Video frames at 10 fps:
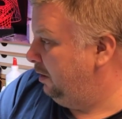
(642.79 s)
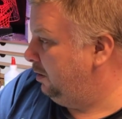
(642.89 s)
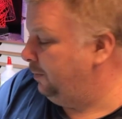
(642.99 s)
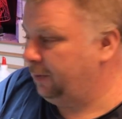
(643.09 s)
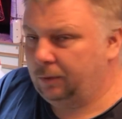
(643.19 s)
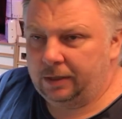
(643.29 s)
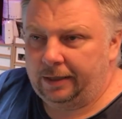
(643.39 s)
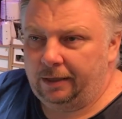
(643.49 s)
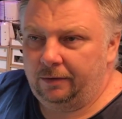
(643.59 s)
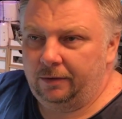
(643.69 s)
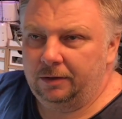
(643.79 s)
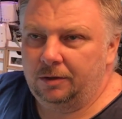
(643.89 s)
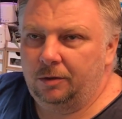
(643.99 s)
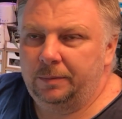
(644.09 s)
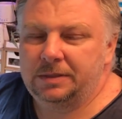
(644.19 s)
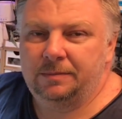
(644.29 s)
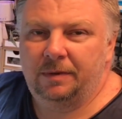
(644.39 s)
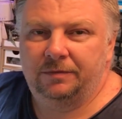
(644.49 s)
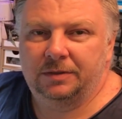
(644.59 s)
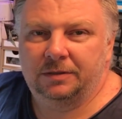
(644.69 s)
got my work cut out though I've got busy
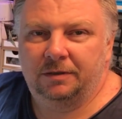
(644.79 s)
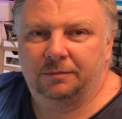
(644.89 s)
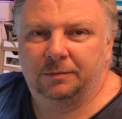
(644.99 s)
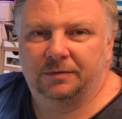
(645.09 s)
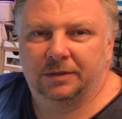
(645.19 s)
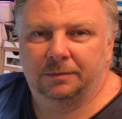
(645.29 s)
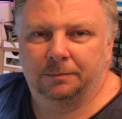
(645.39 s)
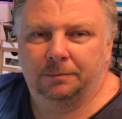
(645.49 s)
month stuff with a uh,